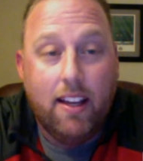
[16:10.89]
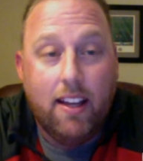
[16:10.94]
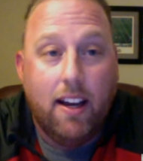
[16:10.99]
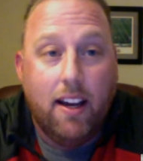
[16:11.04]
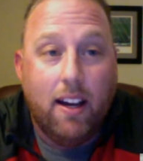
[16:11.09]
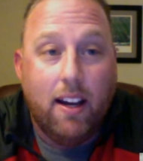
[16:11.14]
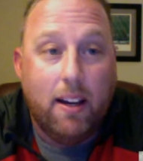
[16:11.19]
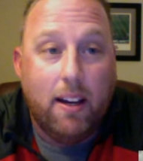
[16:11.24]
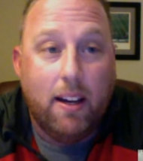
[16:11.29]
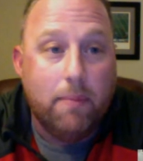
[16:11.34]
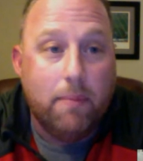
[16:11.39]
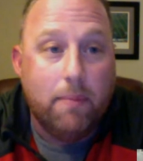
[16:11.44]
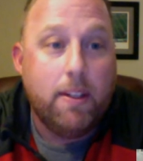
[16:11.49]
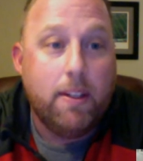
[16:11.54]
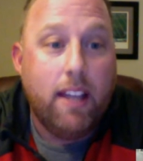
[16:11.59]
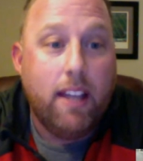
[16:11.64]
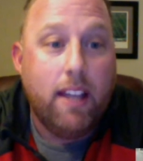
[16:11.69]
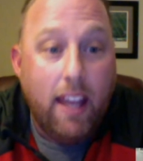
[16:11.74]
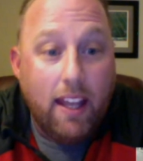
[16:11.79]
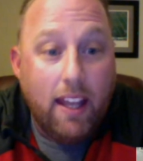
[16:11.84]

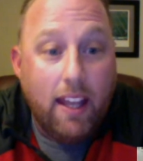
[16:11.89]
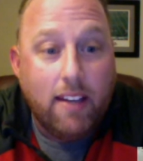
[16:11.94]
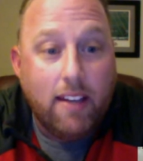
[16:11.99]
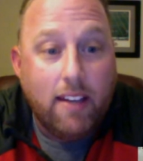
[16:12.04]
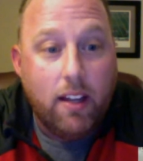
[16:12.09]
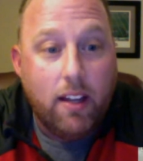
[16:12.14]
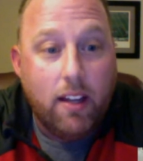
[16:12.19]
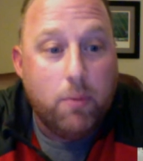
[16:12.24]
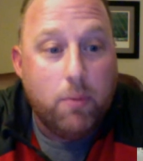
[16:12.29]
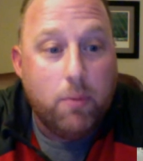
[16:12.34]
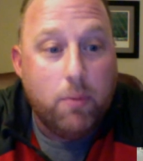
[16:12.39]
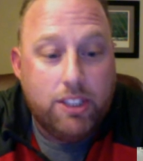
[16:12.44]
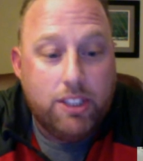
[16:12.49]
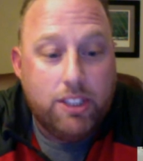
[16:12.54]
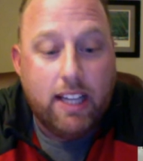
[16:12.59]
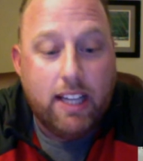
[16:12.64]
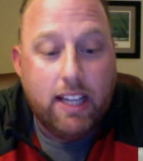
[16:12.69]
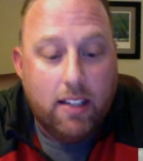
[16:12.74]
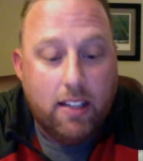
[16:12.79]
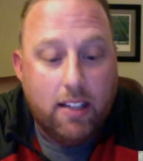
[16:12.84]
And
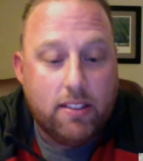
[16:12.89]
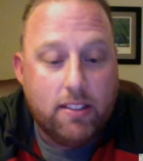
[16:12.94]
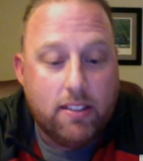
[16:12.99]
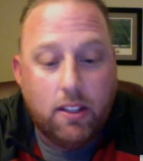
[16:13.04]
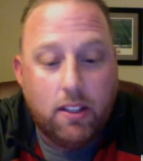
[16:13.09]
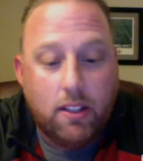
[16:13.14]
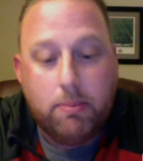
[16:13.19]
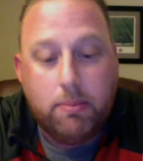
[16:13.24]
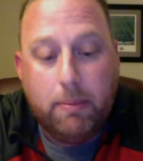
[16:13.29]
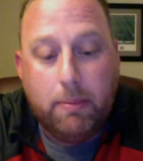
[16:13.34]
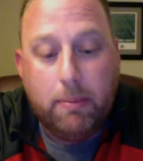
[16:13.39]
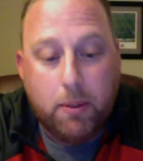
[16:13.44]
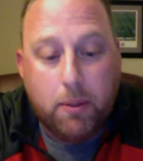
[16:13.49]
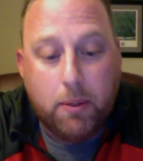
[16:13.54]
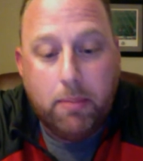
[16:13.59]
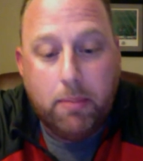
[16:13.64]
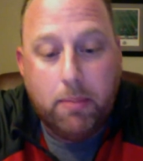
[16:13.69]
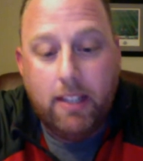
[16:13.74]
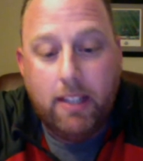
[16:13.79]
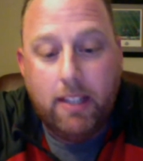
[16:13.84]
reaching out to those people
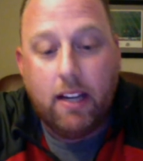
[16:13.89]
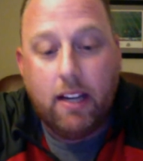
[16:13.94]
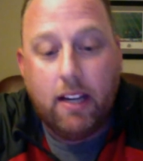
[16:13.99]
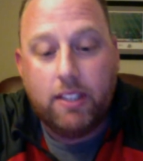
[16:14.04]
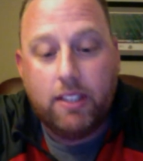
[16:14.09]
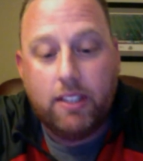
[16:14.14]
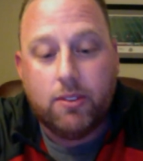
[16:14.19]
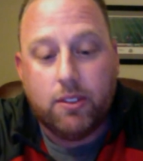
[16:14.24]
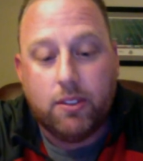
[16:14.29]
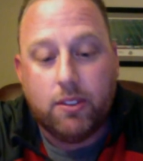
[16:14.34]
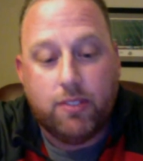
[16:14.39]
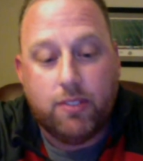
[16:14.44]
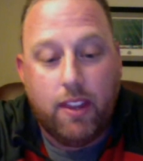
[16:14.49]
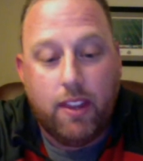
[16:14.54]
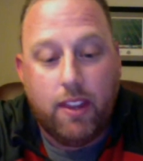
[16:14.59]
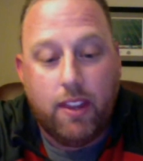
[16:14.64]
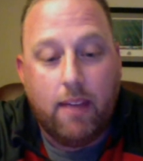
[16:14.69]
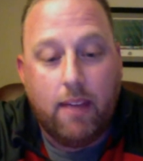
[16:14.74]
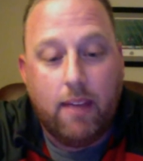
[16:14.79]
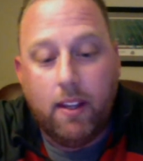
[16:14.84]
and being that resource for
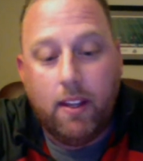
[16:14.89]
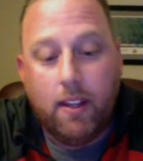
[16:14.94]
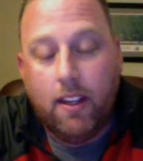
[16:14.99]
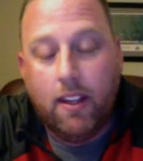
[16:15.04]
them